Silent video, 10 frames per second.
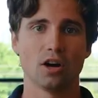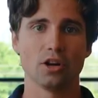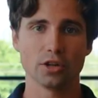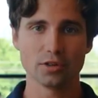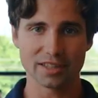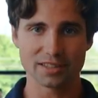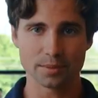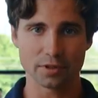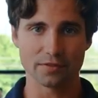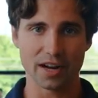Although
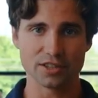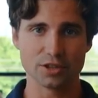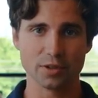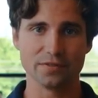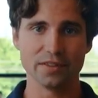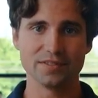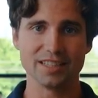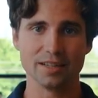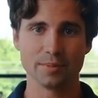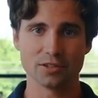LinkedIn provides you with
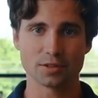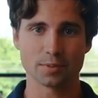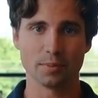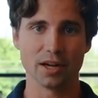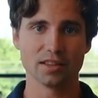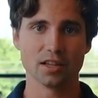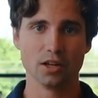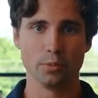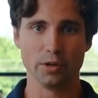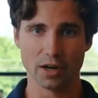50 emails per month,
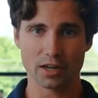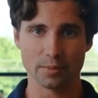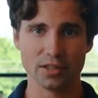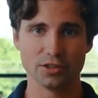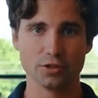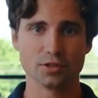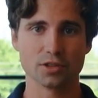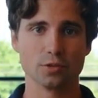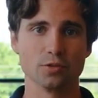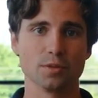we recommend you use a
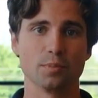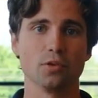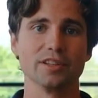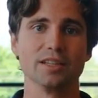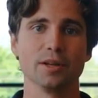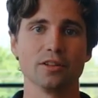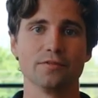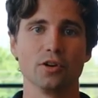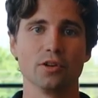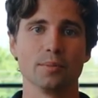tool to pull email
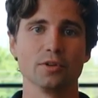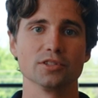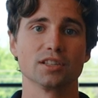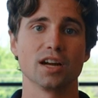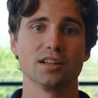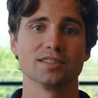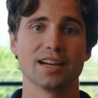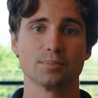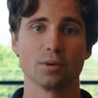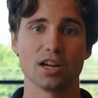and phone numbers to
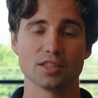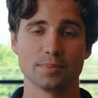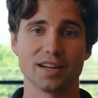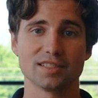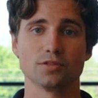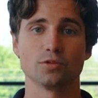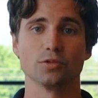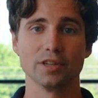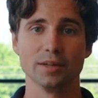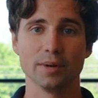contact prospects
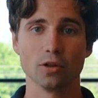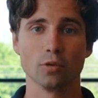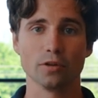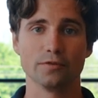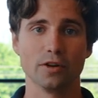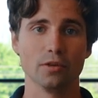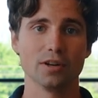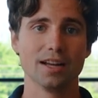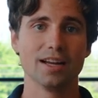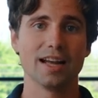through email or
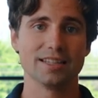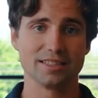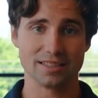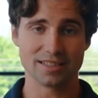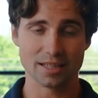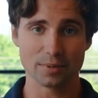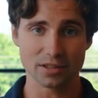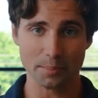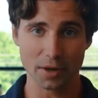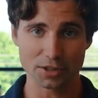phone, as it is
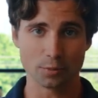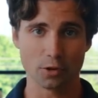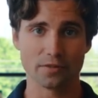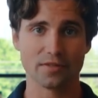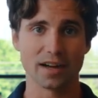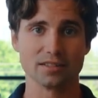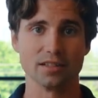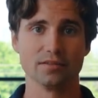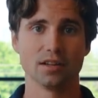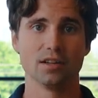typically much more effective.